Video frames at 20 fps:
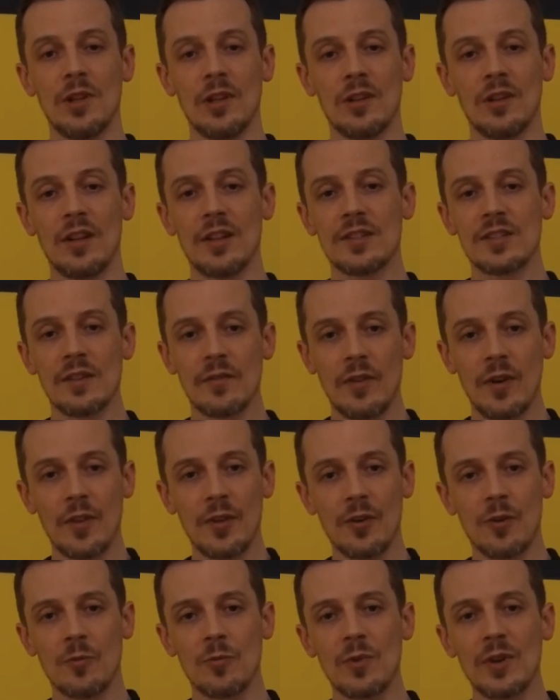lots of
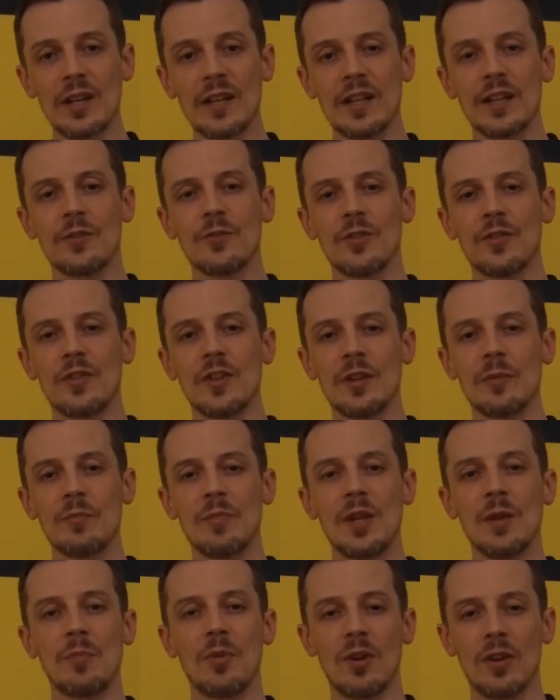other really interesting
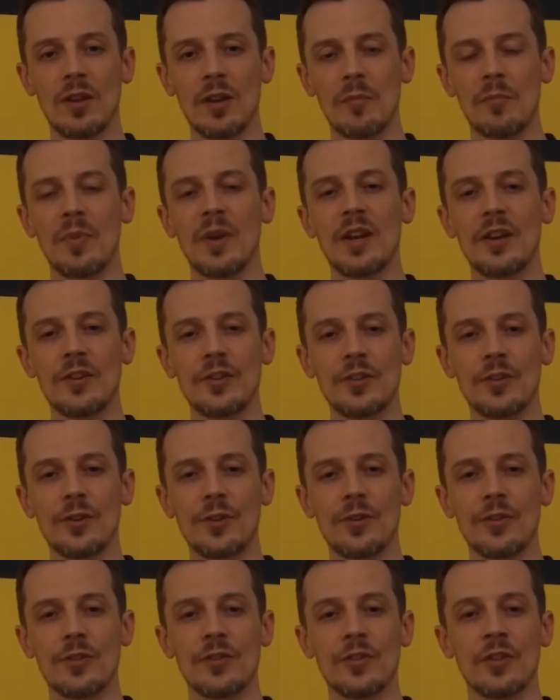people,
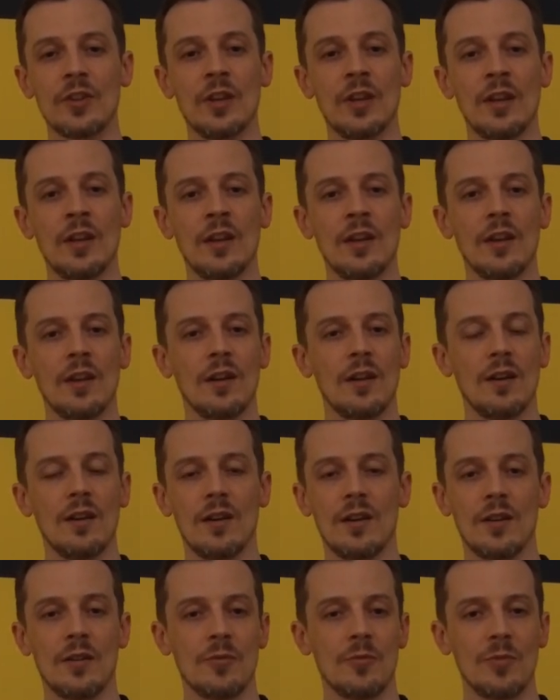competitors,
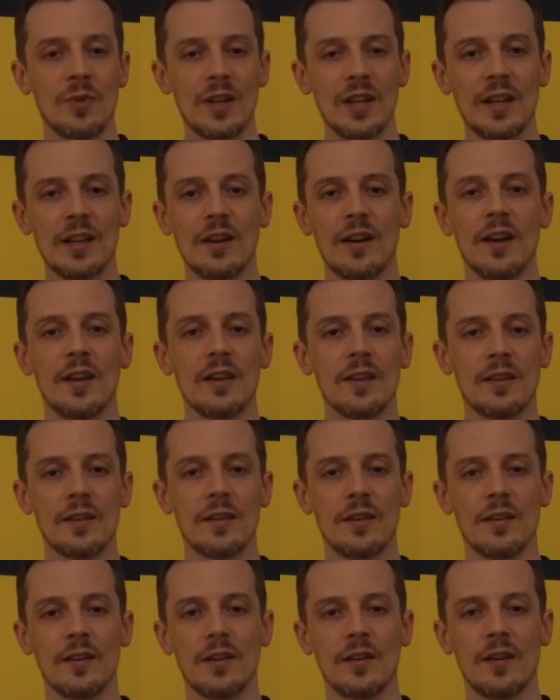really
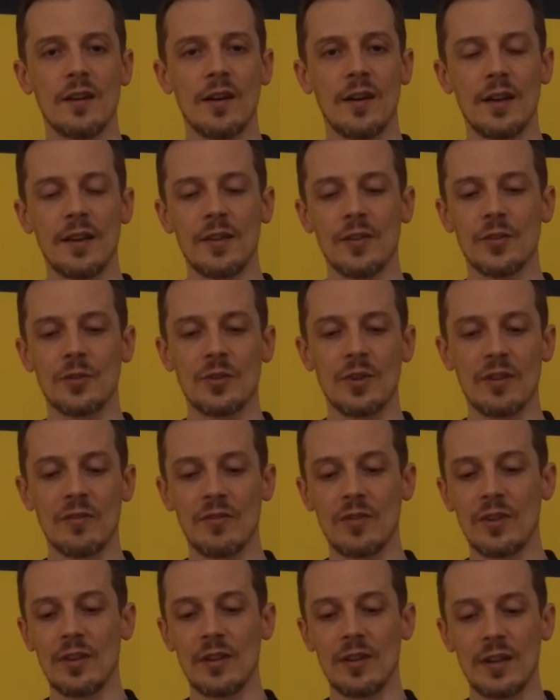high sort
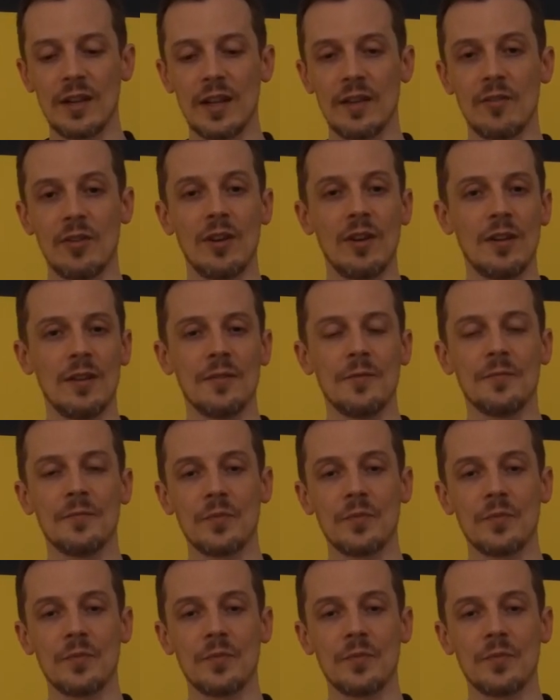of level